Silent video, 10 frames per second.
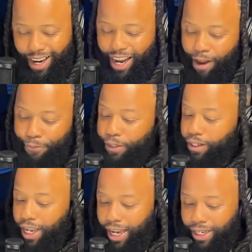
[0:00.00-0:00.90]
and I
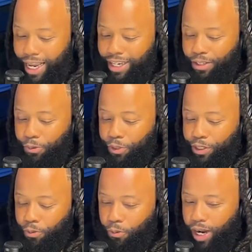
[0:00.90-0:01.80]
feel like that's the
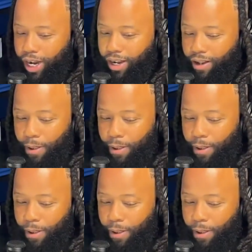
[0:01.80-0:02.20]
reason why